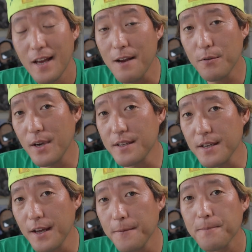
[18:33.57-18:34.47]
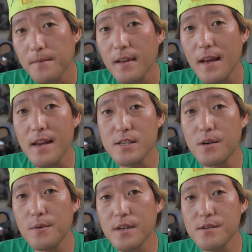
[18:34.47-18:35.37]
Have a great day, and as
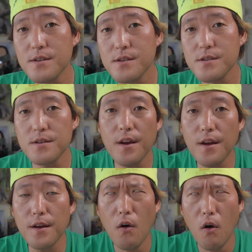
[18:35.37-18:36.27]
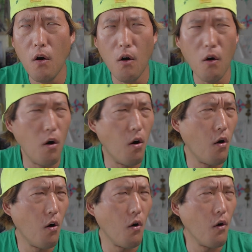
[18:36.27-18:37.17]
always, stay
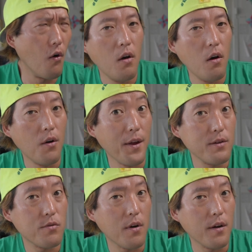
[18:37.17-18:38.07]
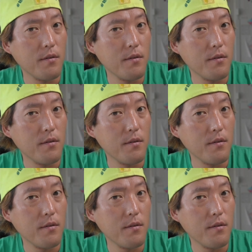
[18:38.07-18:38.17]
on Android.